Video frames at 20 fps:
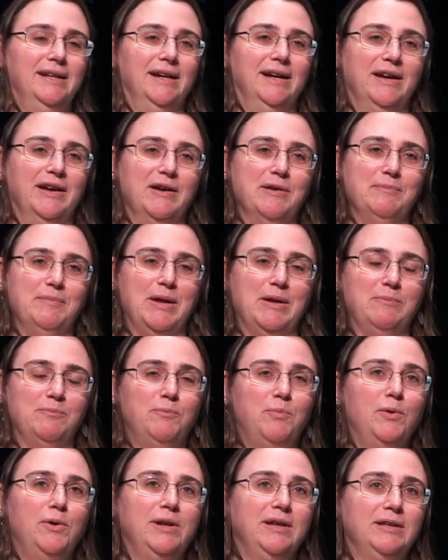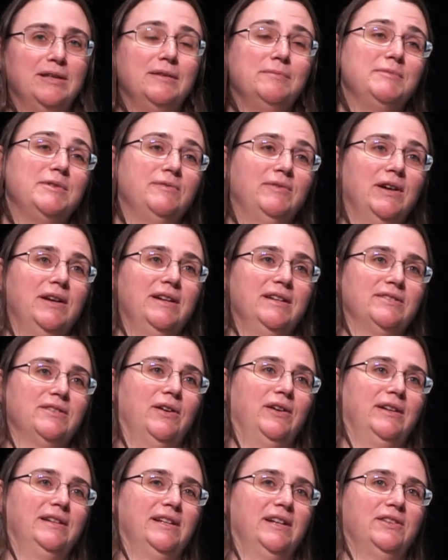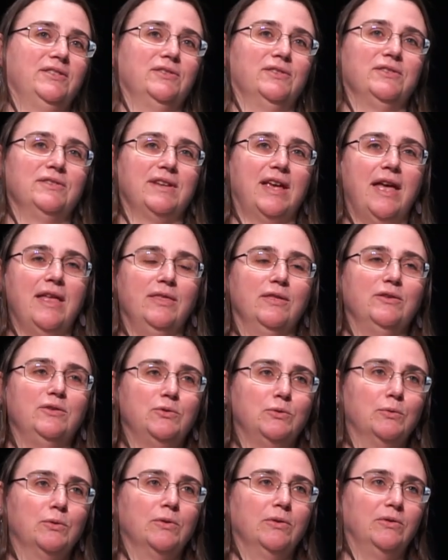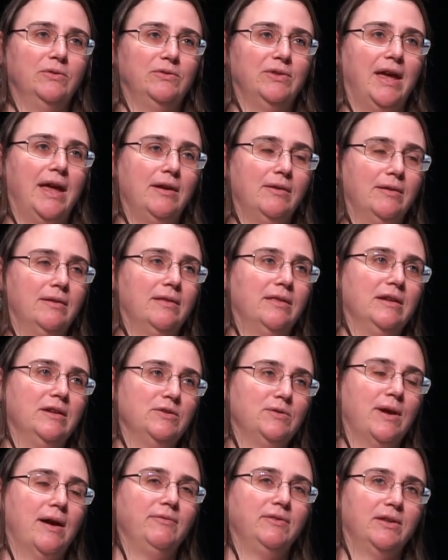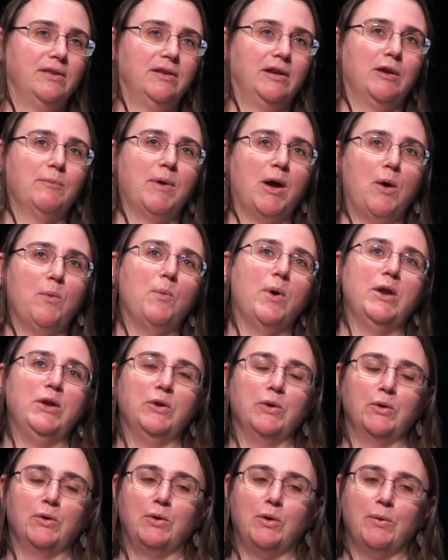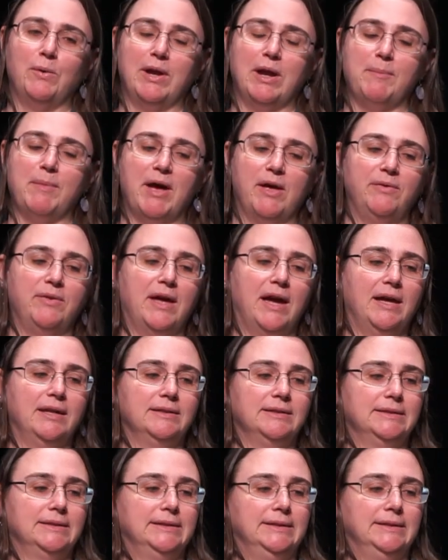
and porting them to various architectures and the tools and things you have to think about when you're going about that.